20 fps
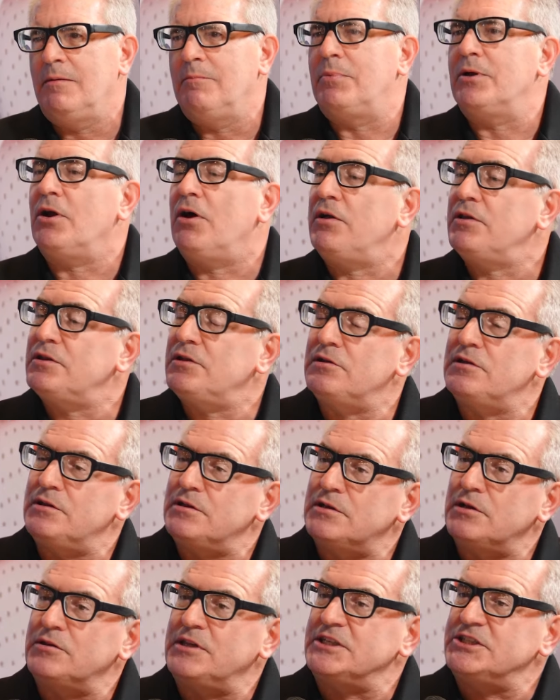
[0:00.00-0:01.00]
but also
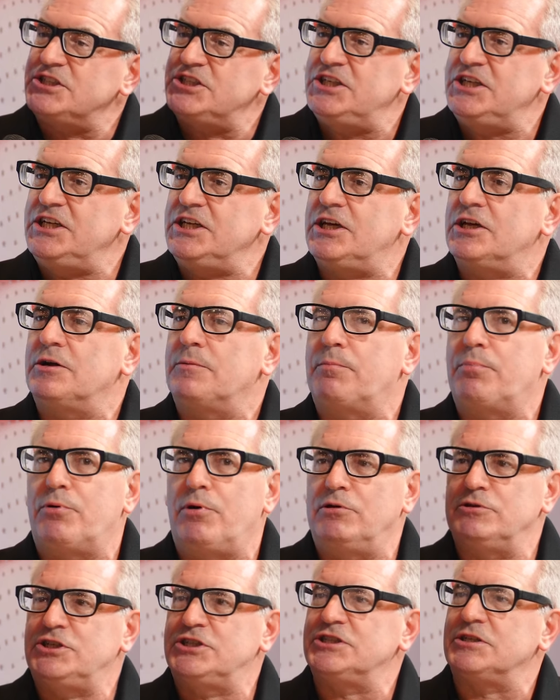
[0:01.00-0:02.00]
so that Qi can
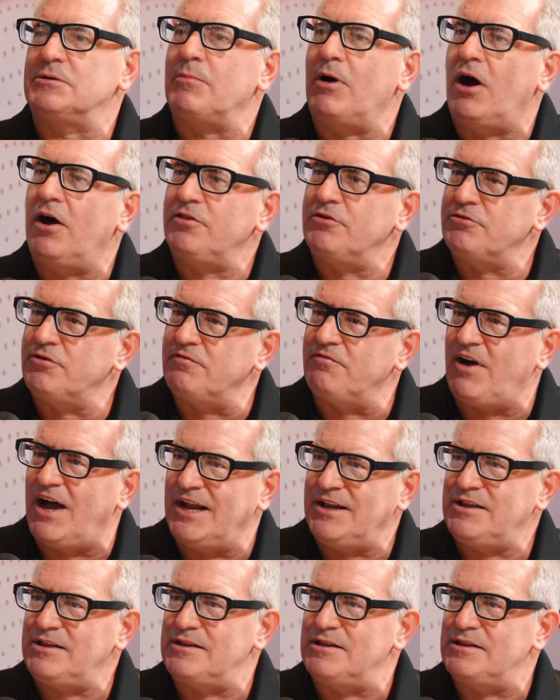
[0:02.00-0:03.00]
approach some other
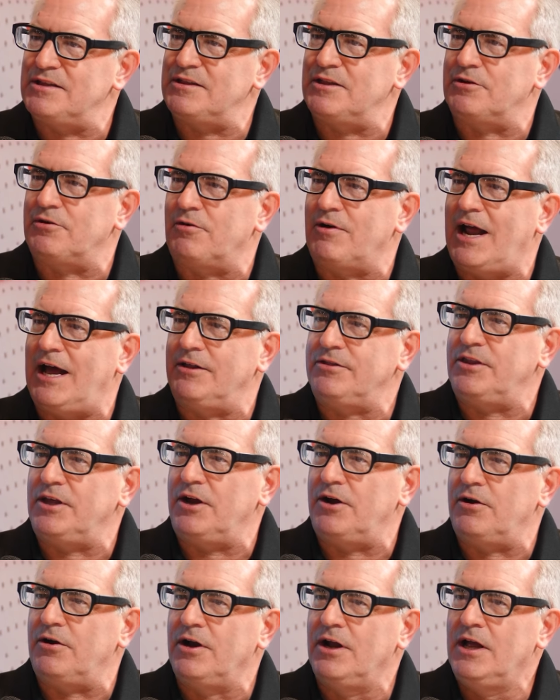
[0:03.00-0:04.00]
devices that are out
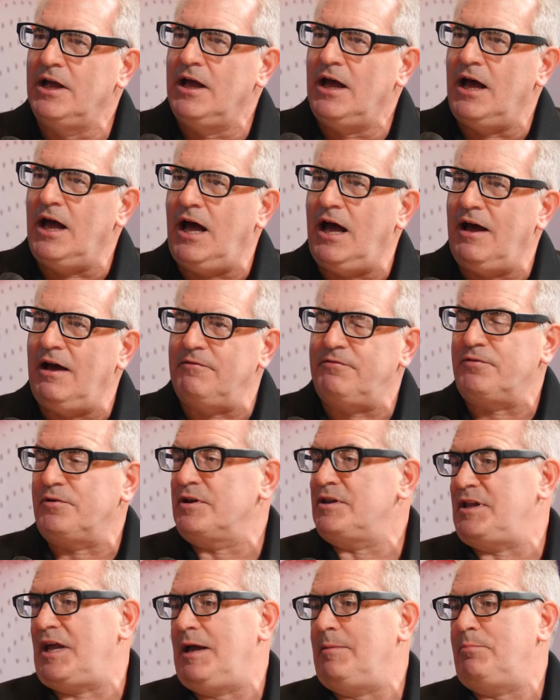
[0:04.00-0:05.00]
there. For
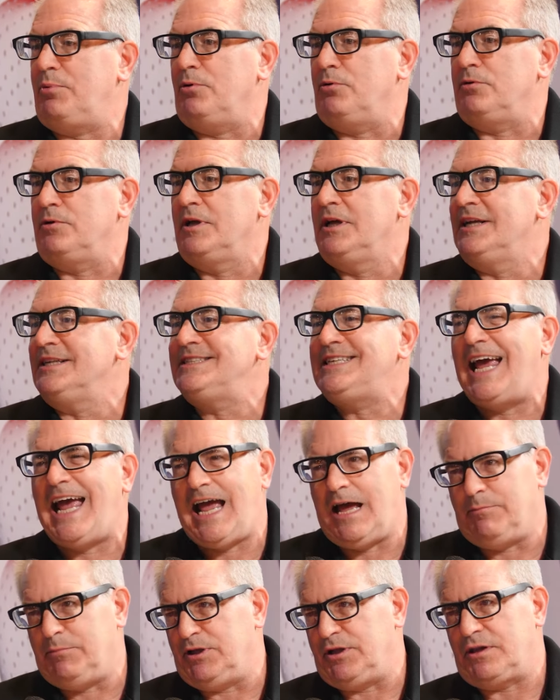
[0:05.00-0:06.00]
example,
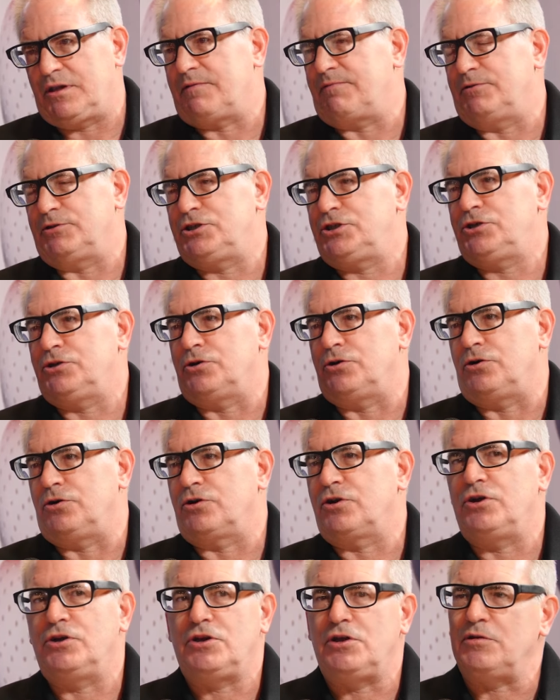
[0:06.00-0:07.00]
tablets for sure
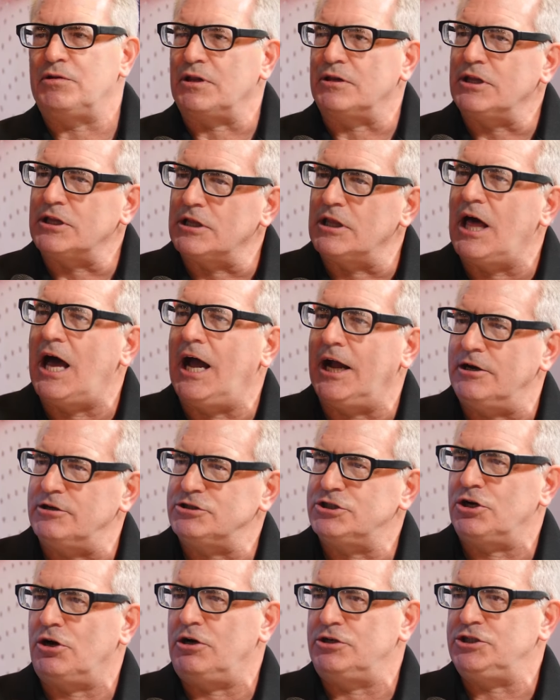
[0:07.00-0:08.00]
could use a little higher
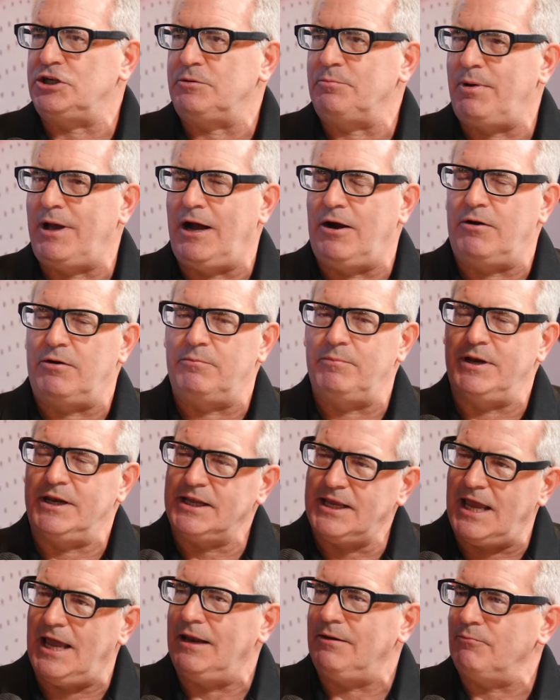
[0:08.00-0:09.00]
charging power, but
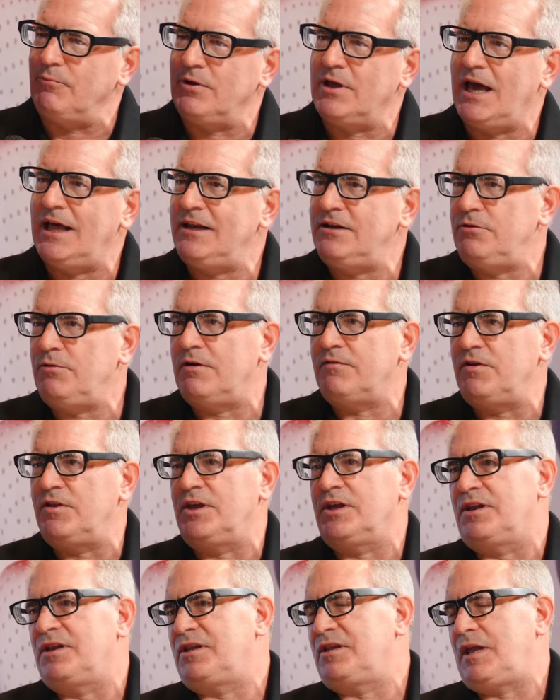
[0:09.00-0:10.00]
again, we got to do
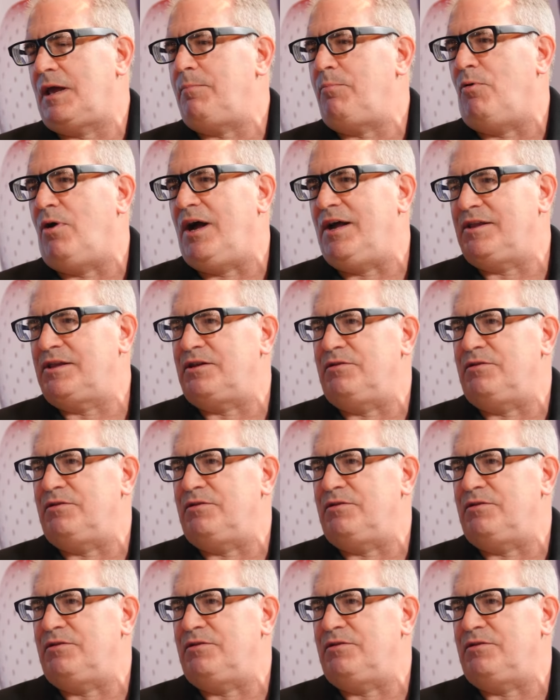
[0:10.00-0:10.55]
everything in stepwise